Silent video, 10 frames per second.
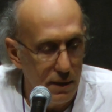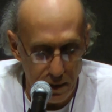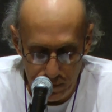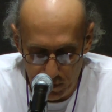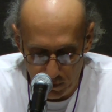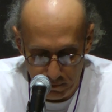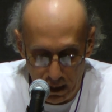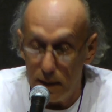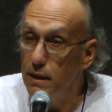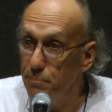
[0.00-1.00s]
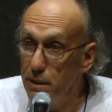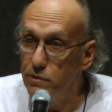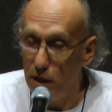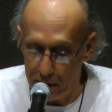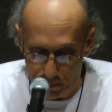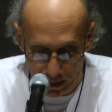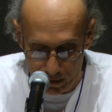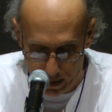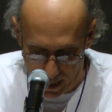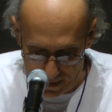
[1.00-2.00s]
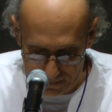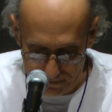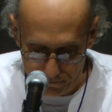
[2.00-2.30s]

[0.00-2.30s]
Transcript: And so let me talk about that.